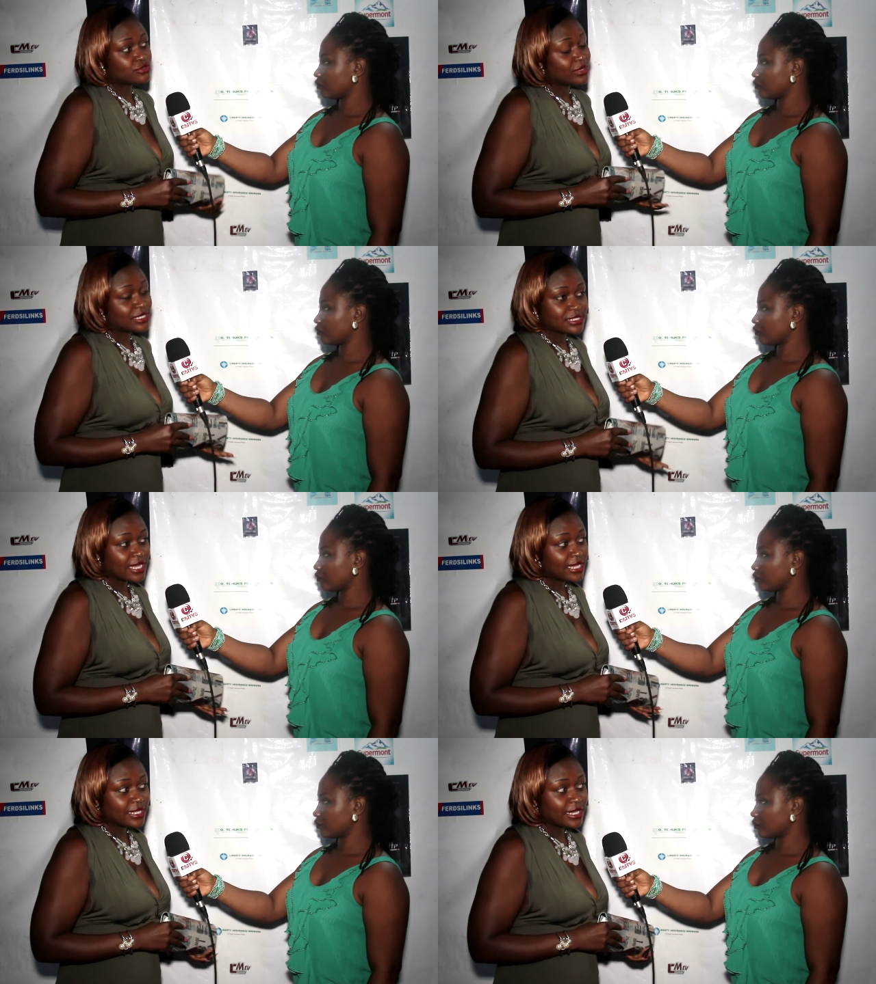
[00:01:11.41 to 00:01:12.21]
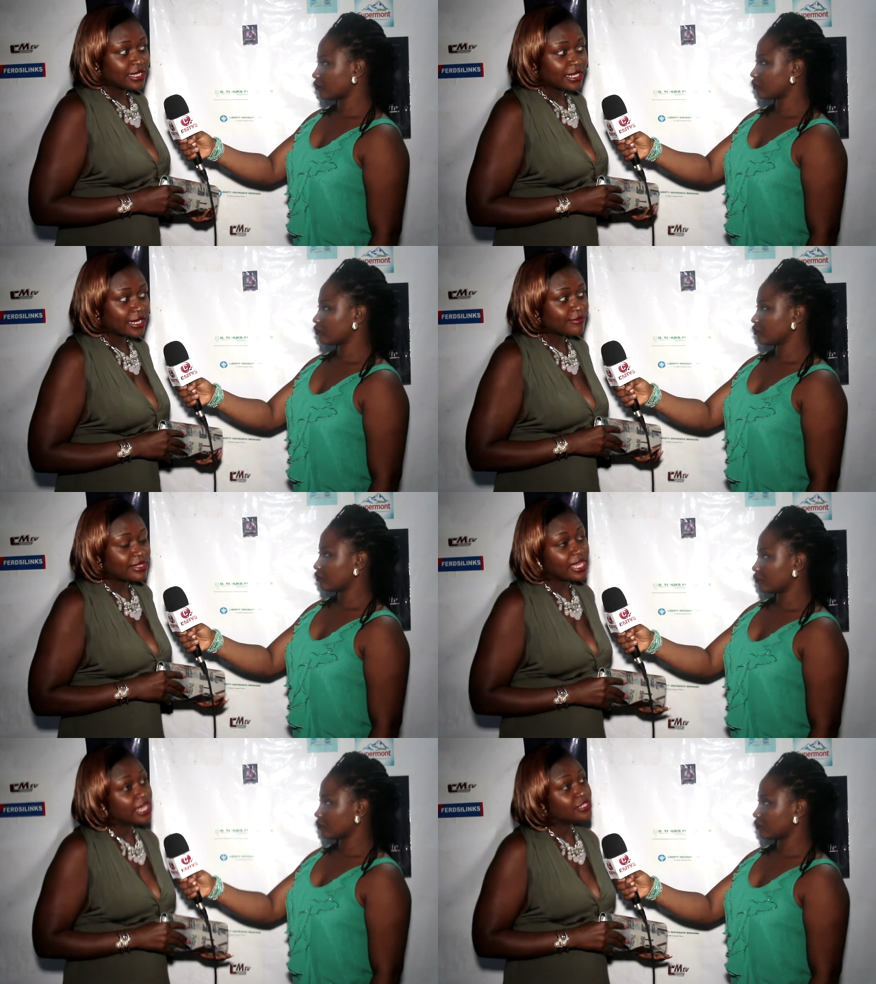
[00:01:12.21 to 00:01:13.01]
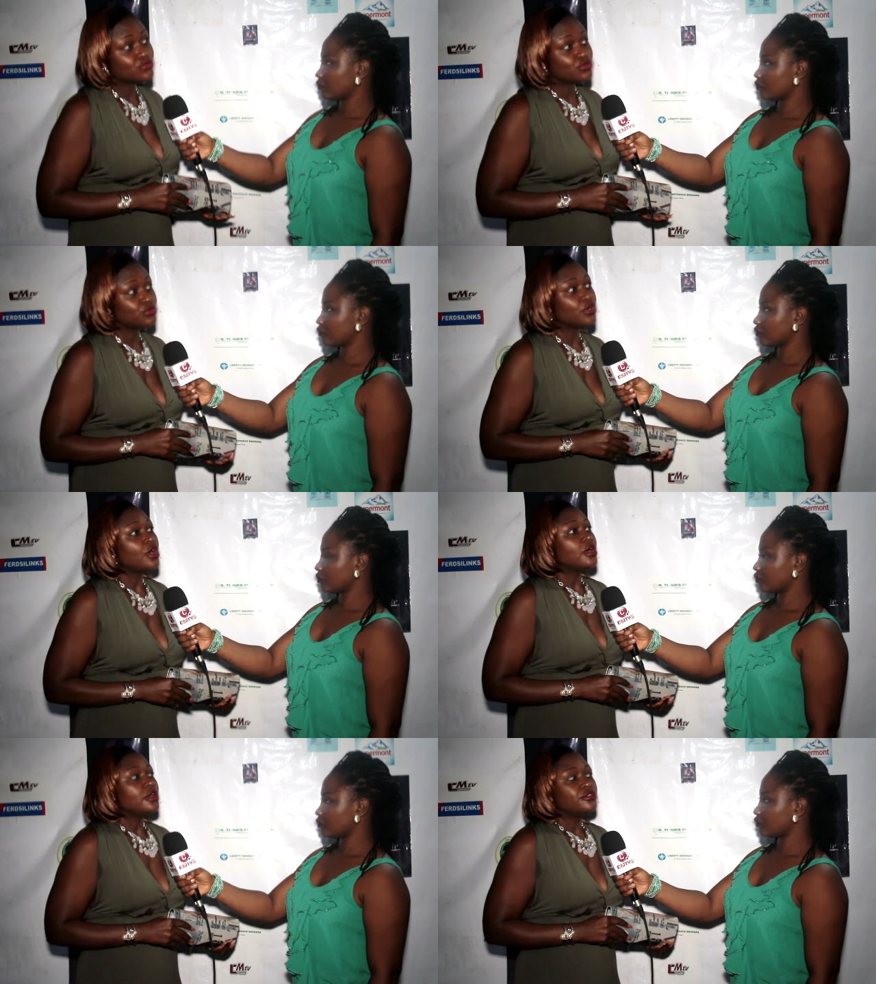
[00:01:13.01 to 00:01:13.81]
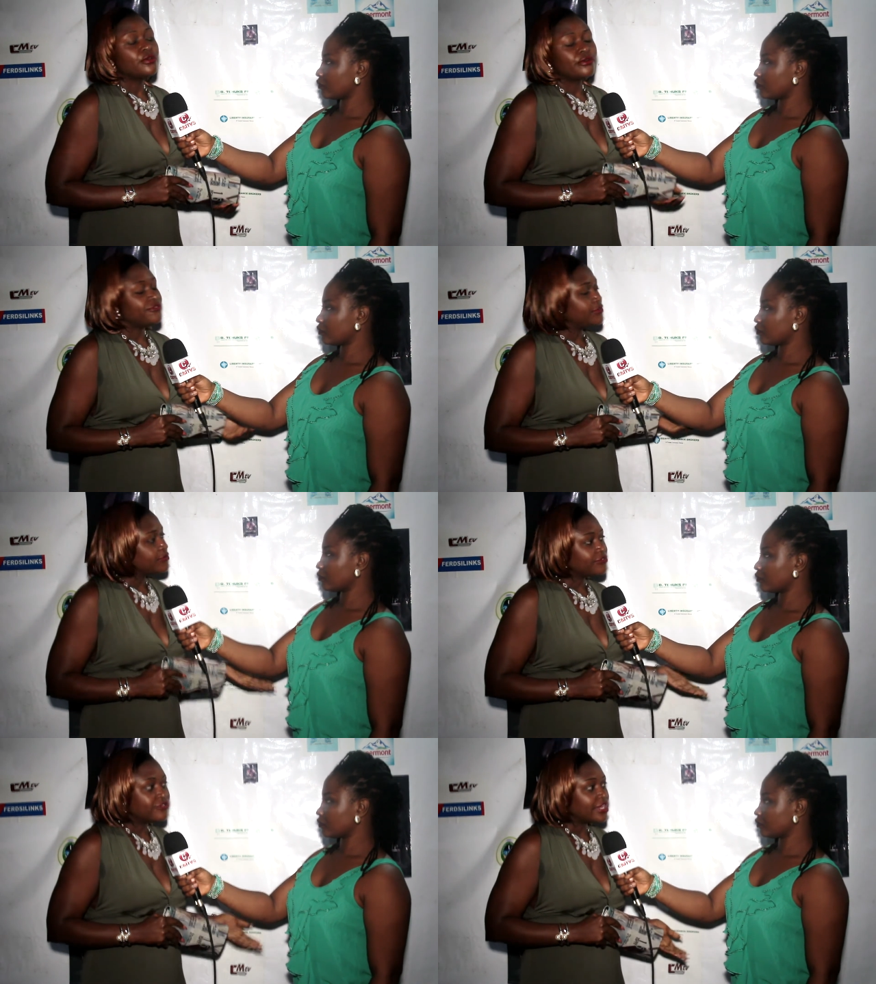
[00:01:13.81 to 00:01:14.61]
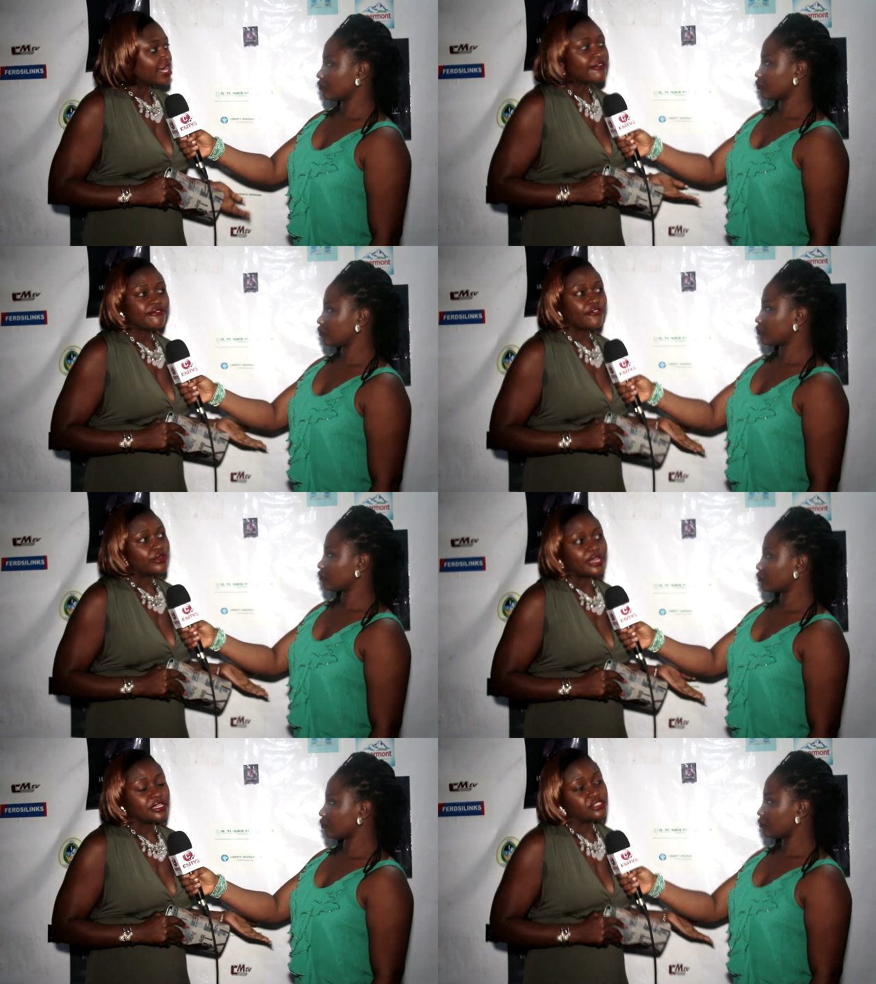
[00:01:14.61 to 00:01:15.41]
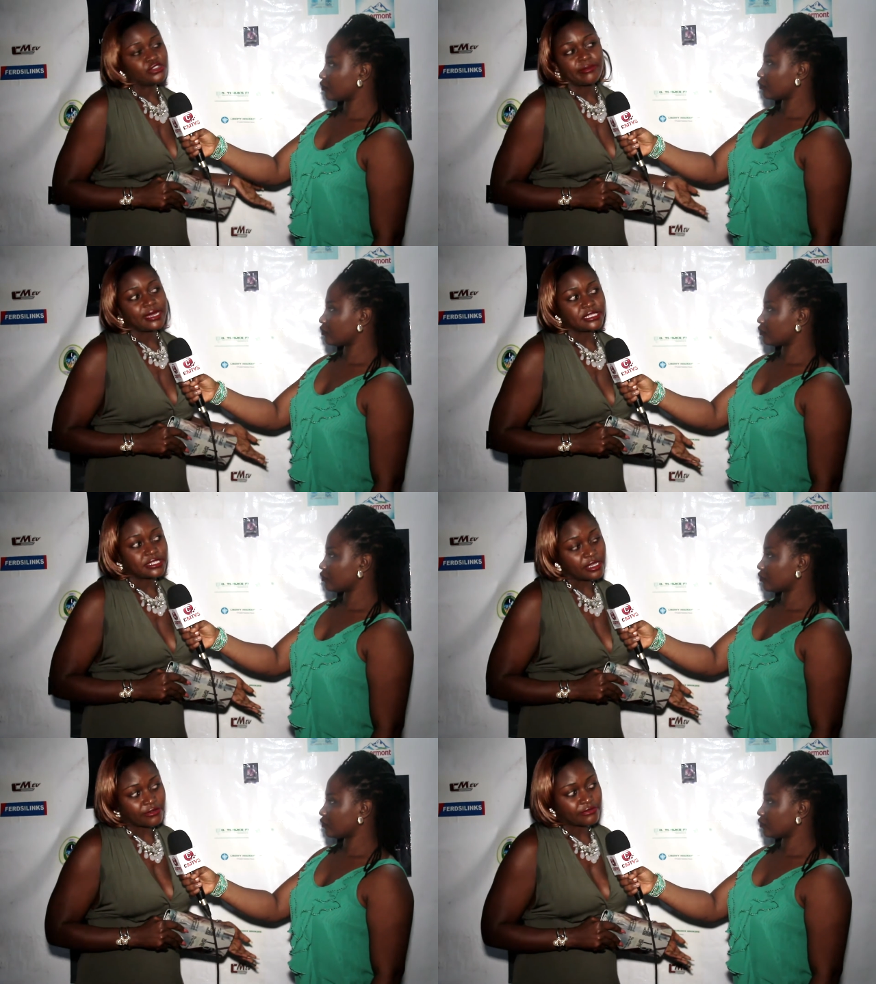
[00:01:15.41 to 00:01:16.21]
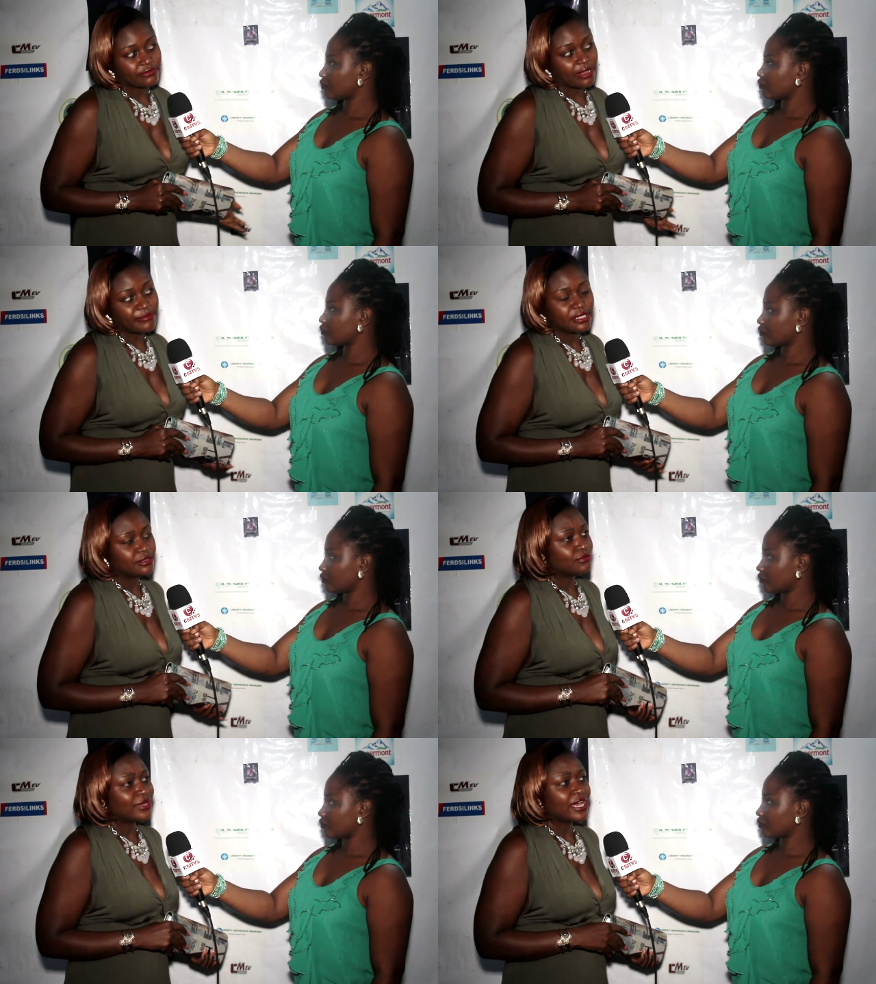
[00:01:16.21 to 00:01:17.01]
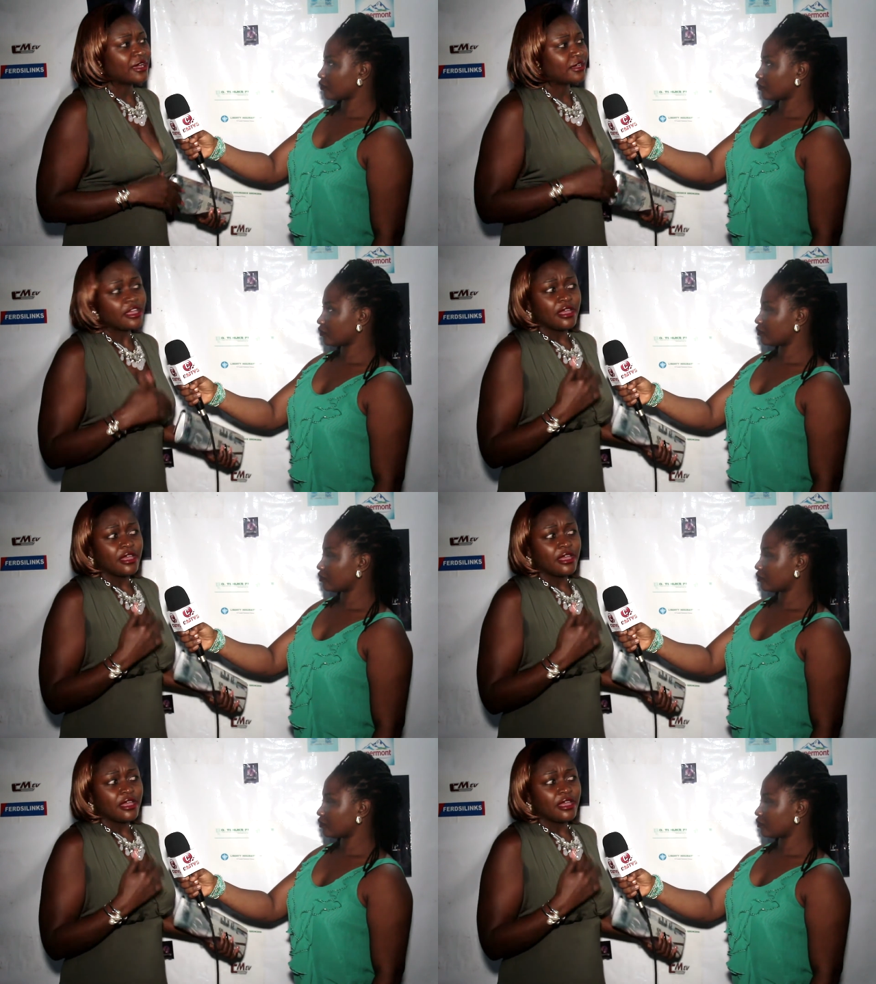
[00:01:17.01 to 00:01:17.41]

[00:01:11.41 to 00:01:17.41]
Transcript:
Speaker 1: I'm so excited, and I'm here to, you know, feel free, have fun, and enjoy myself. I mean, there